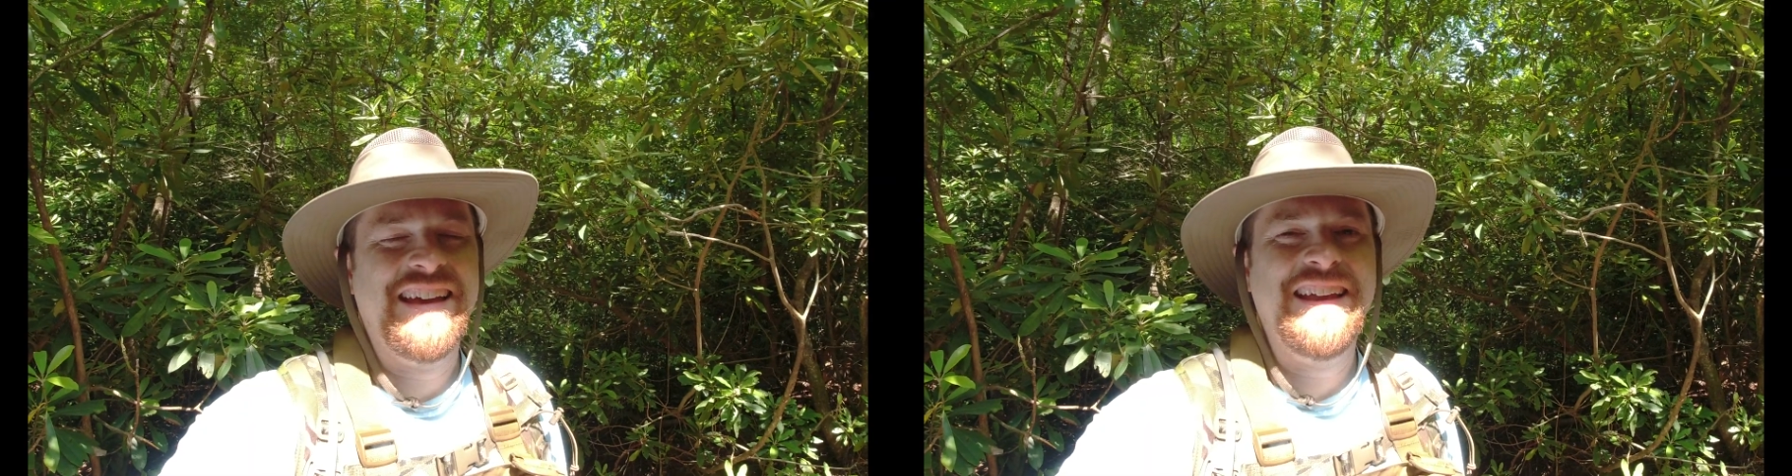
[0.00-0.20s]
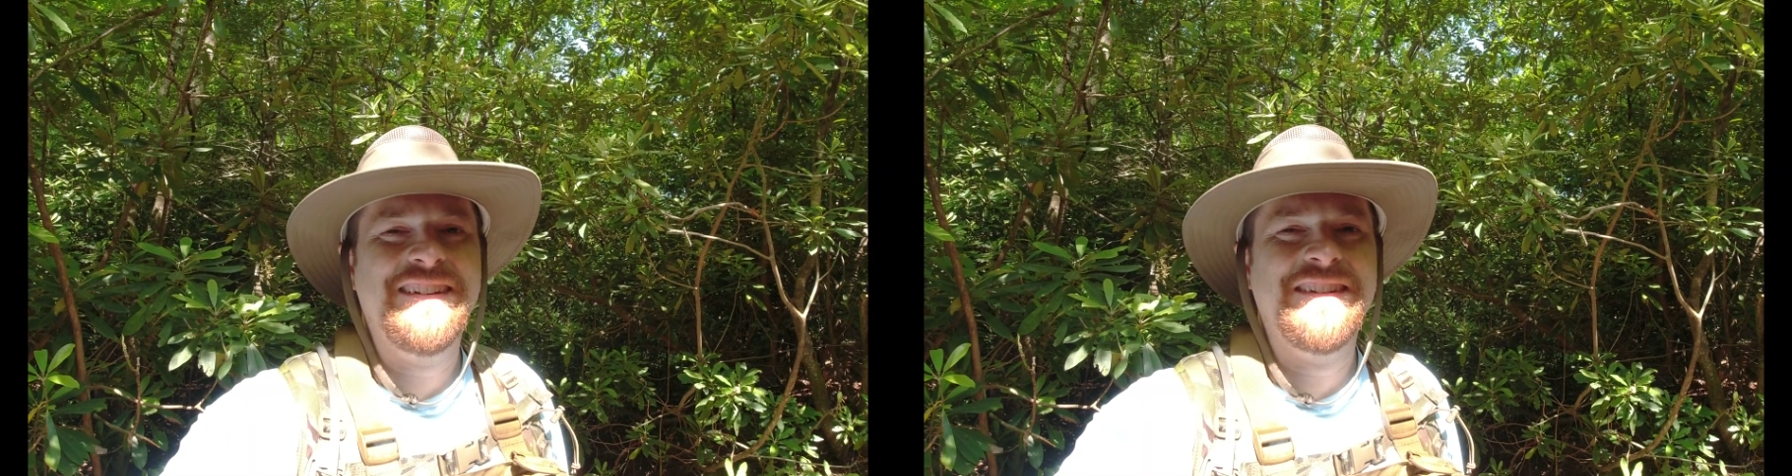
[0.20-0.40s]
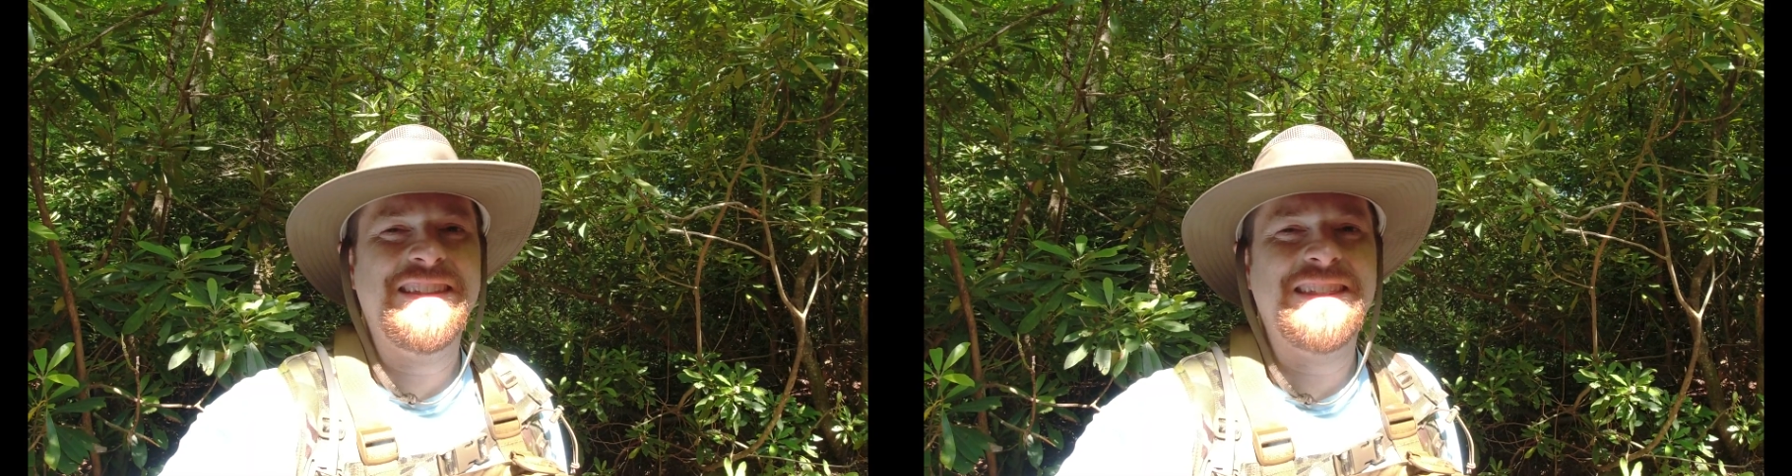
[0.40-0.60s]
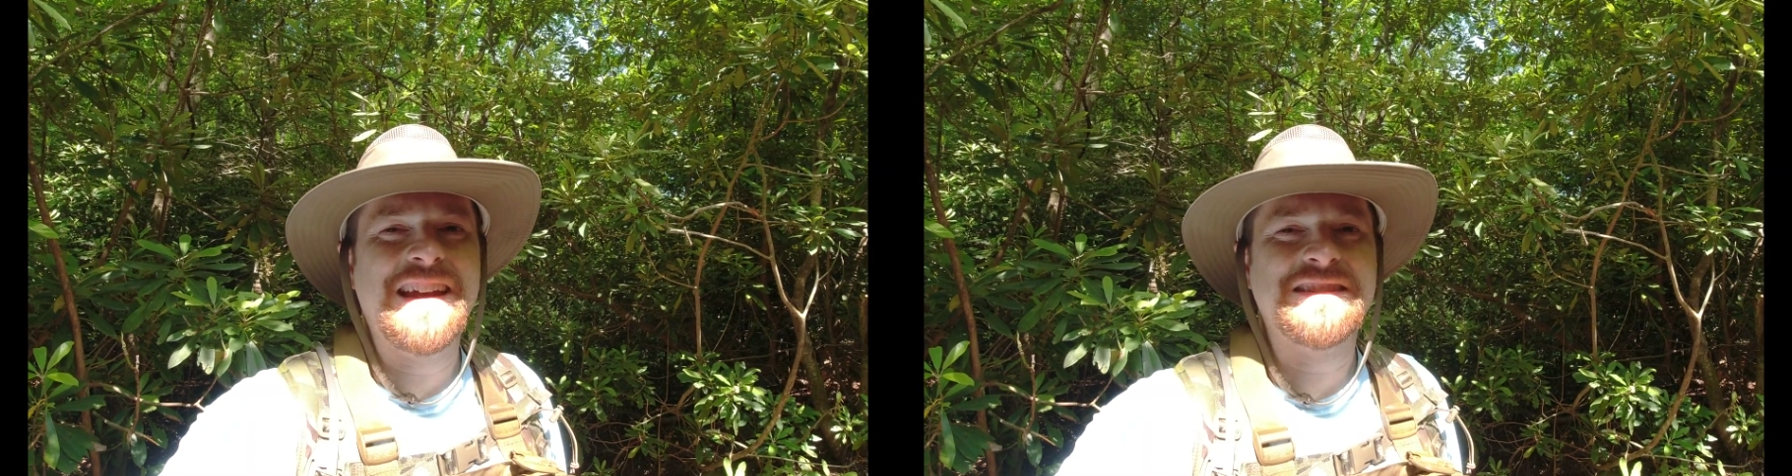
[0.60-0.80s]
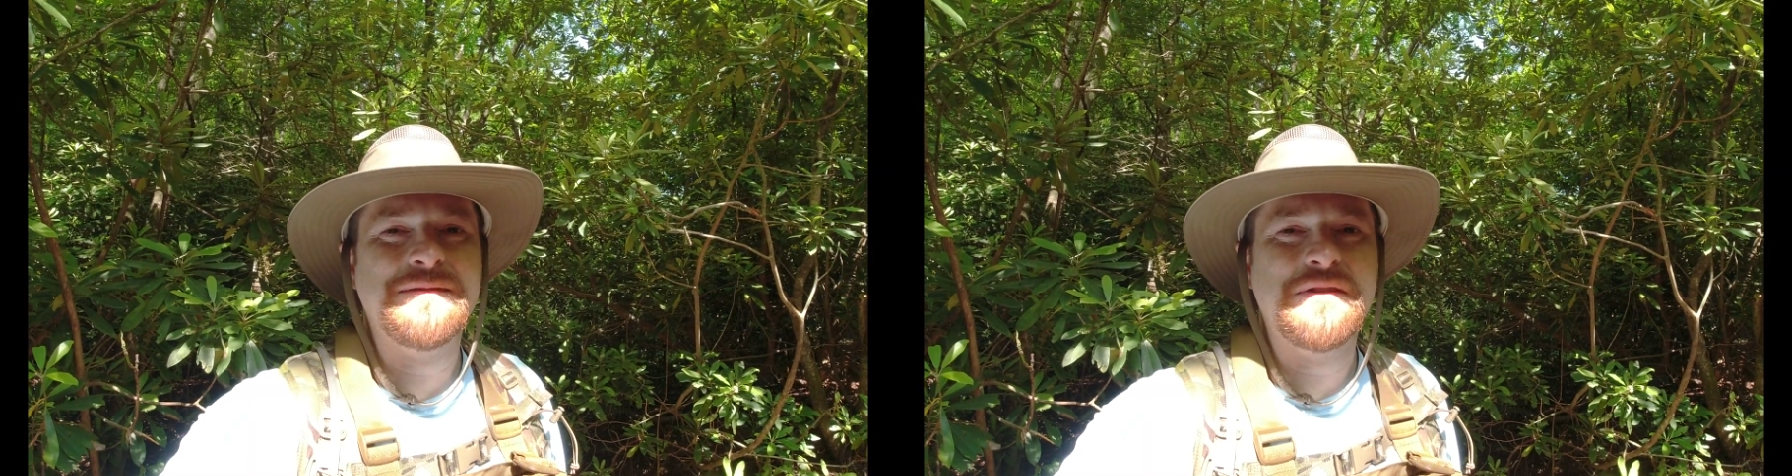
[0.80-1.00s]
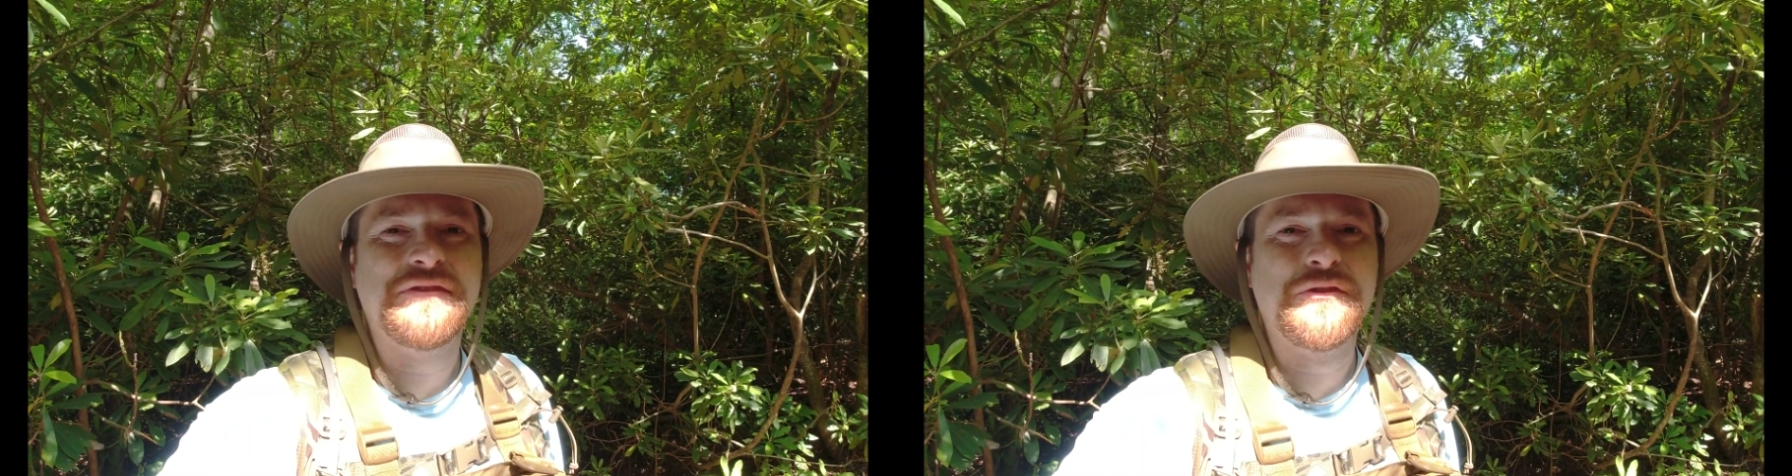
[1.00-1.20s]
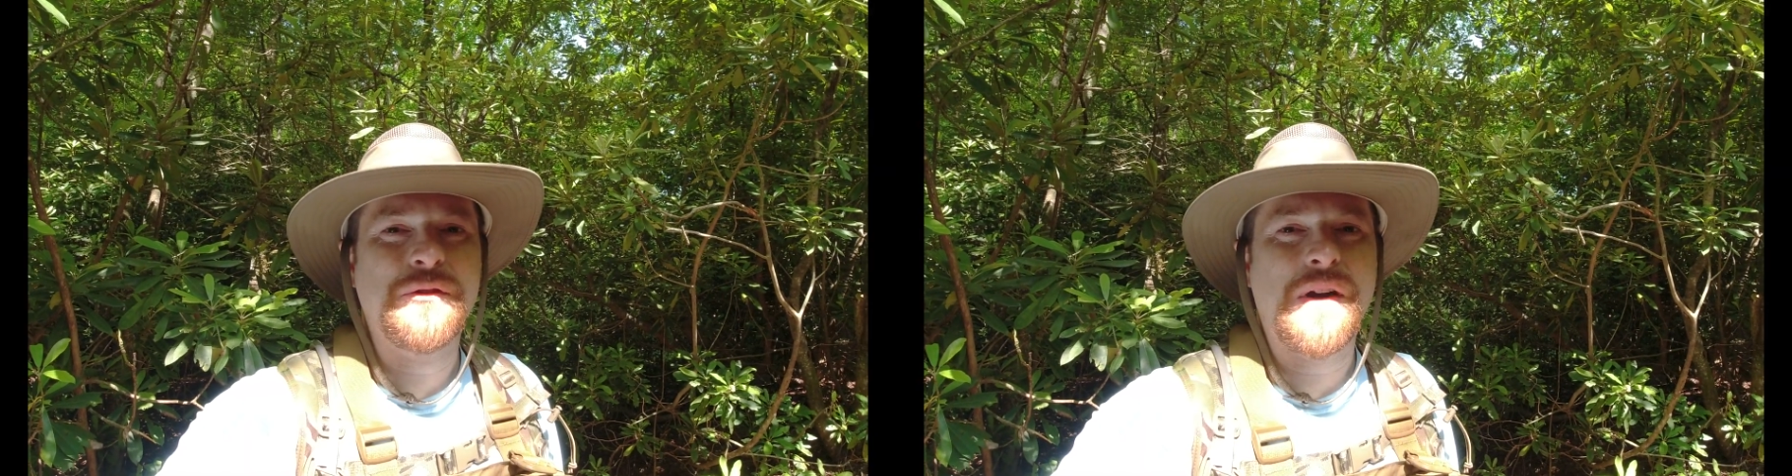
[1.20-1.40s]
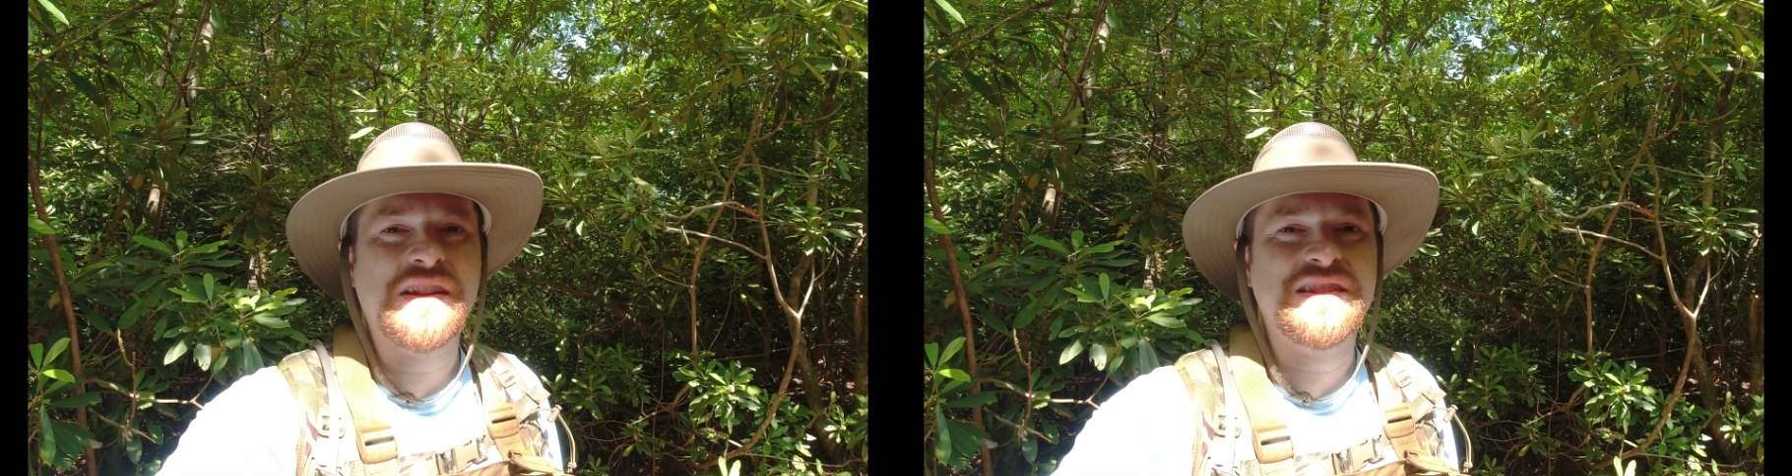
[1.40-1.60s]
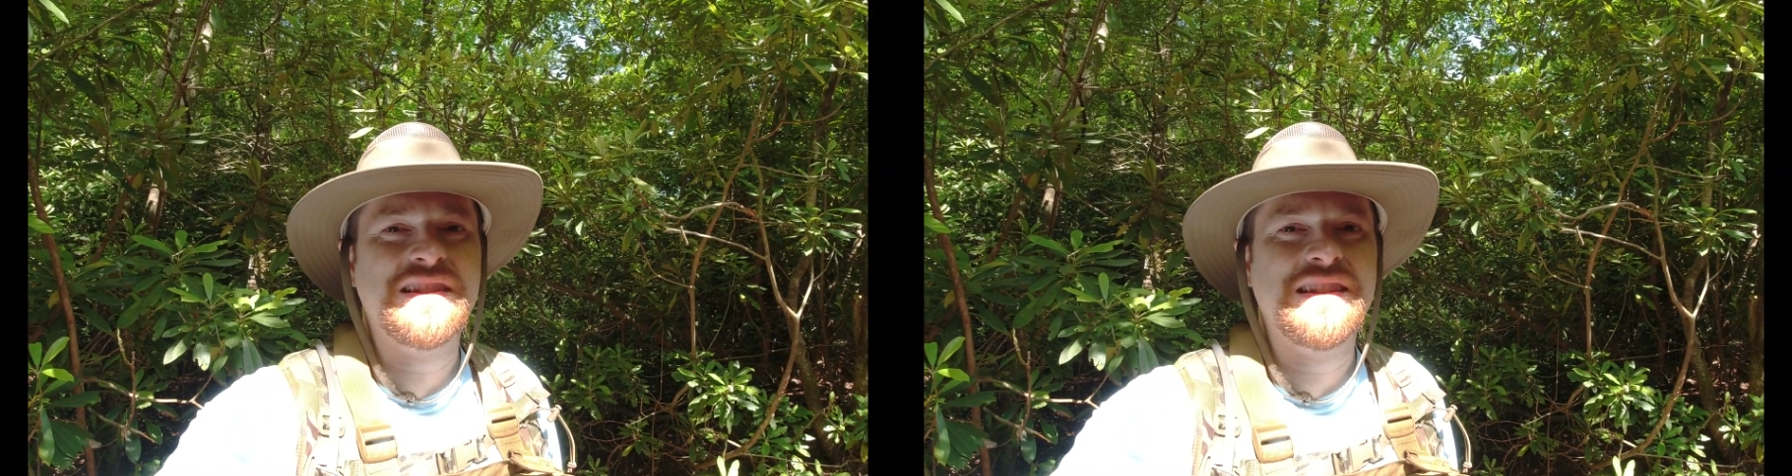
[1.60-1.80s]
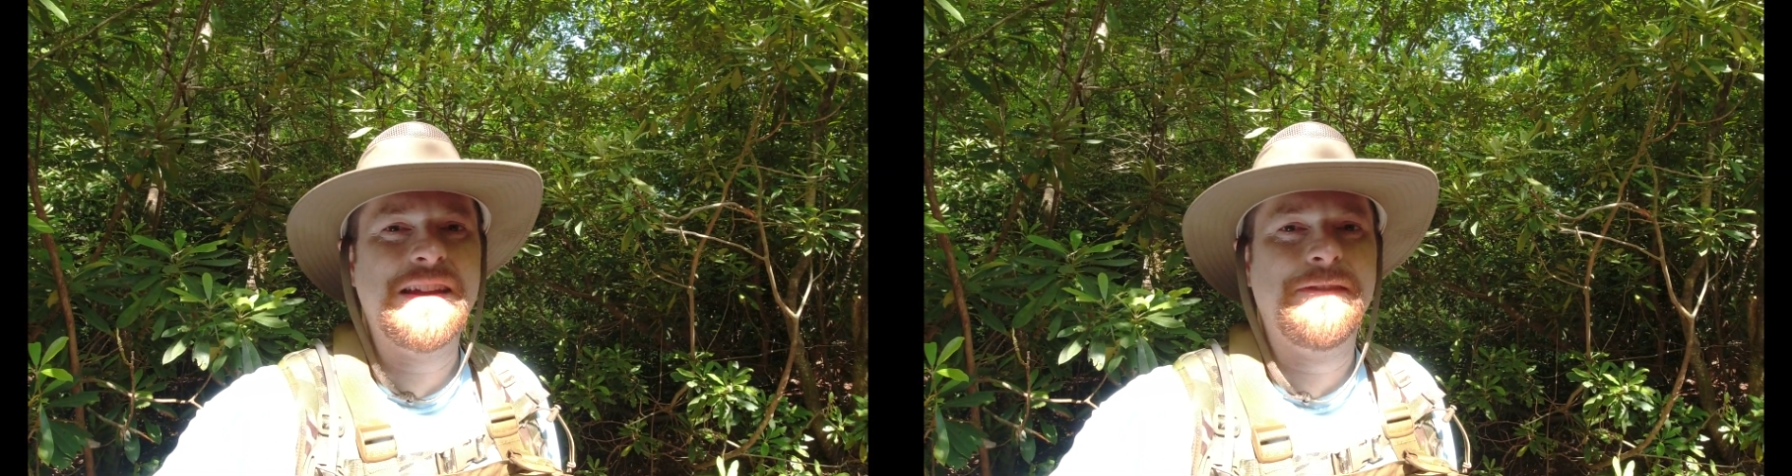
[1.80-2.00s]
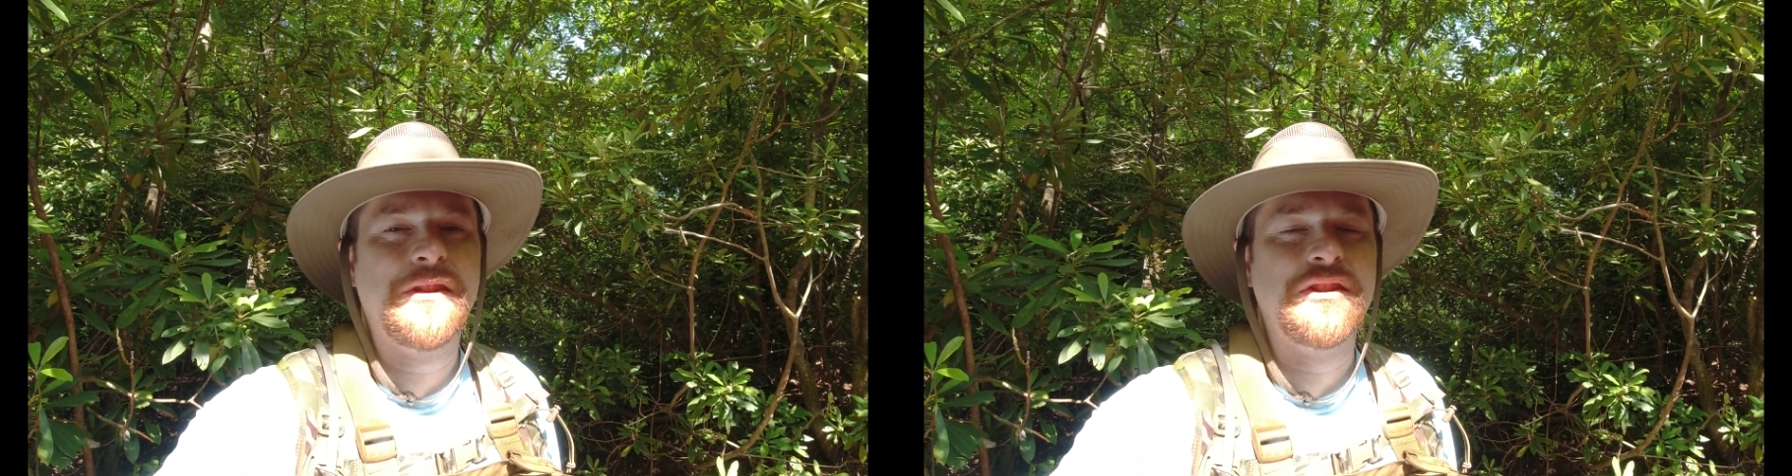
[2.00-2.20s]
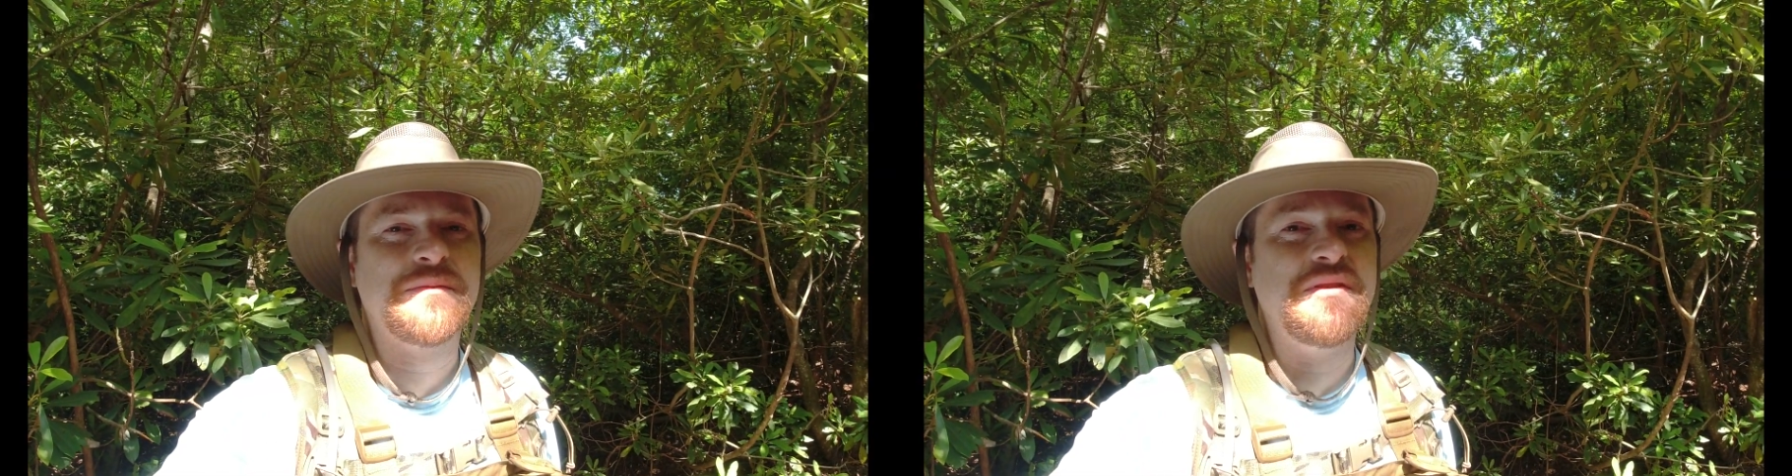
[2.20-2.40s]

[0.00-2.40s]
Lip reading: Anyway, thanks so much for watching today, folks.